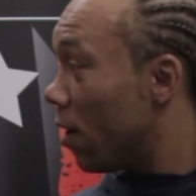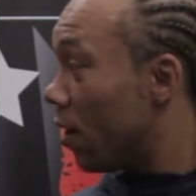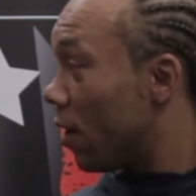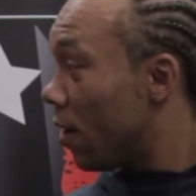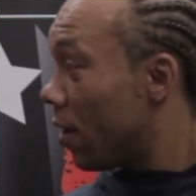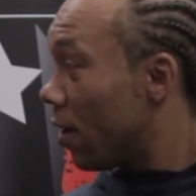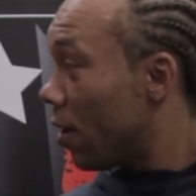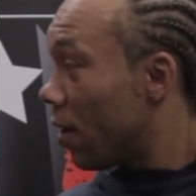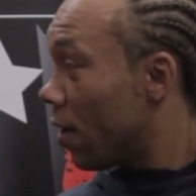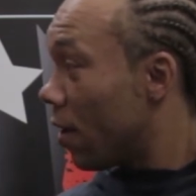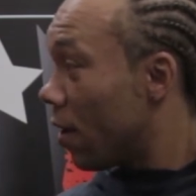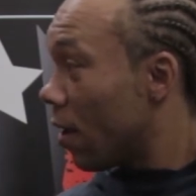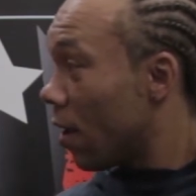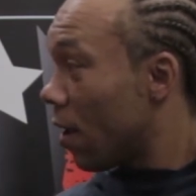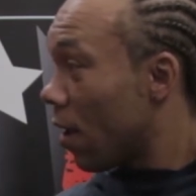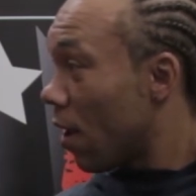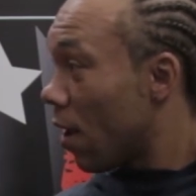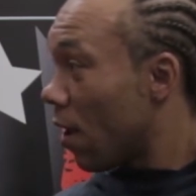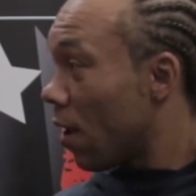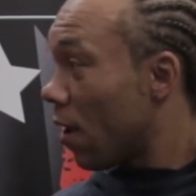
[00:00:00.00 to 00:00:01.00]

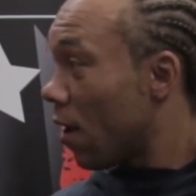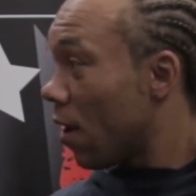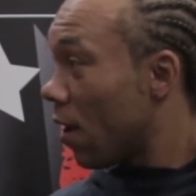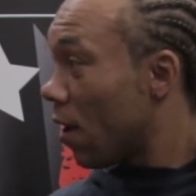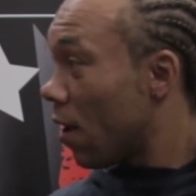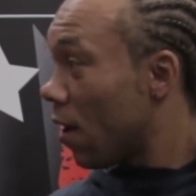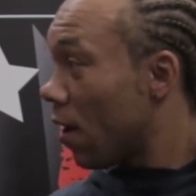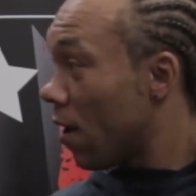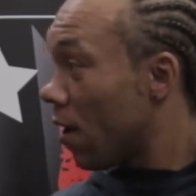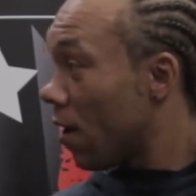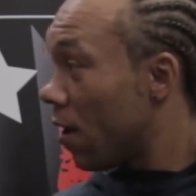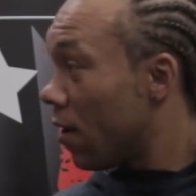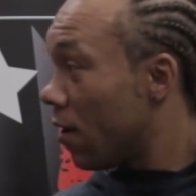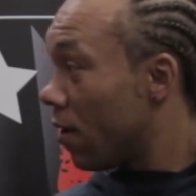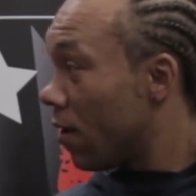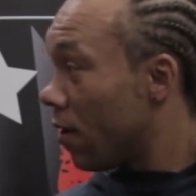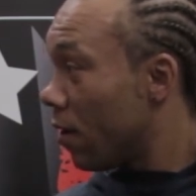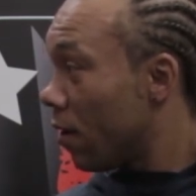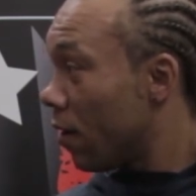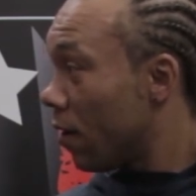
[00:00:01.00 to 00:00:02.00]

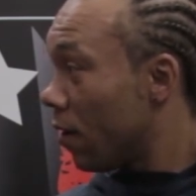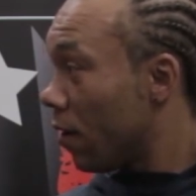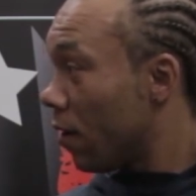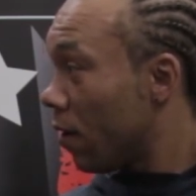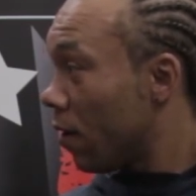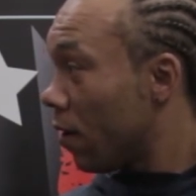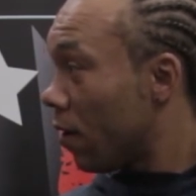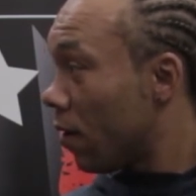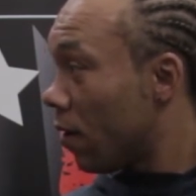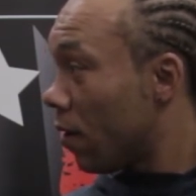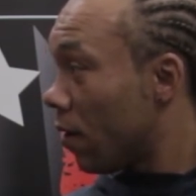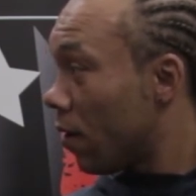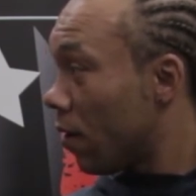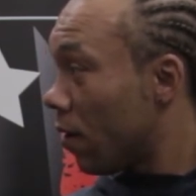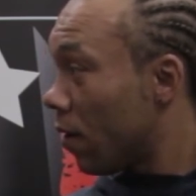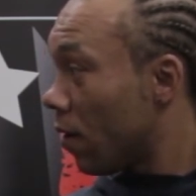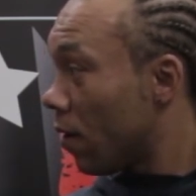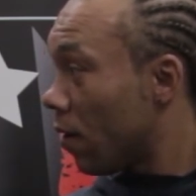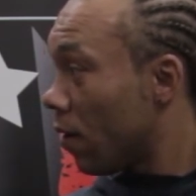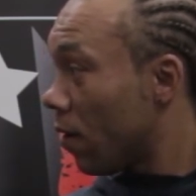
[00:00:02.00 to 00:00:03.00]

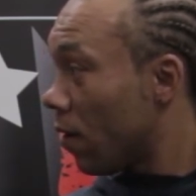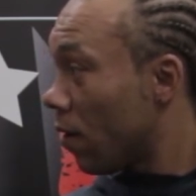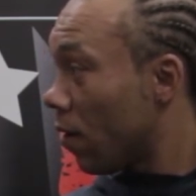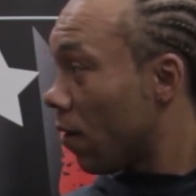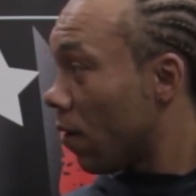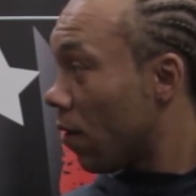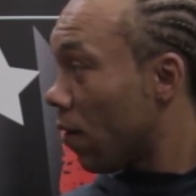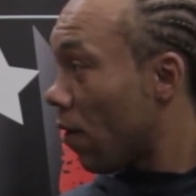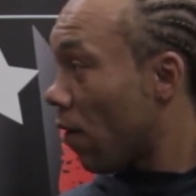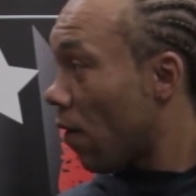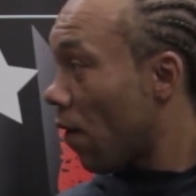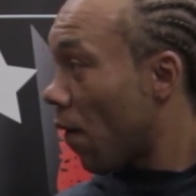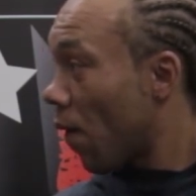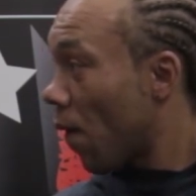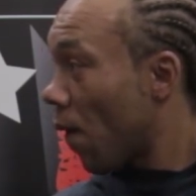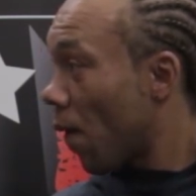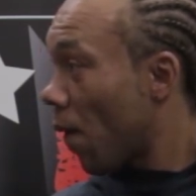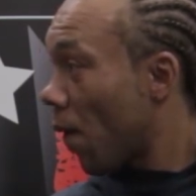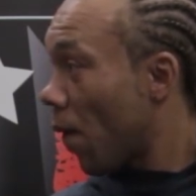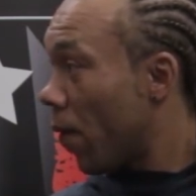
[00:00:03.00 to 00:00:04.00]

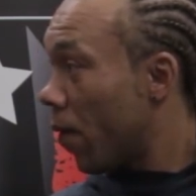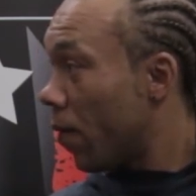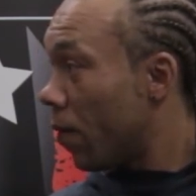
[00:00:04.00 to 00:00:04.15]
[no speech]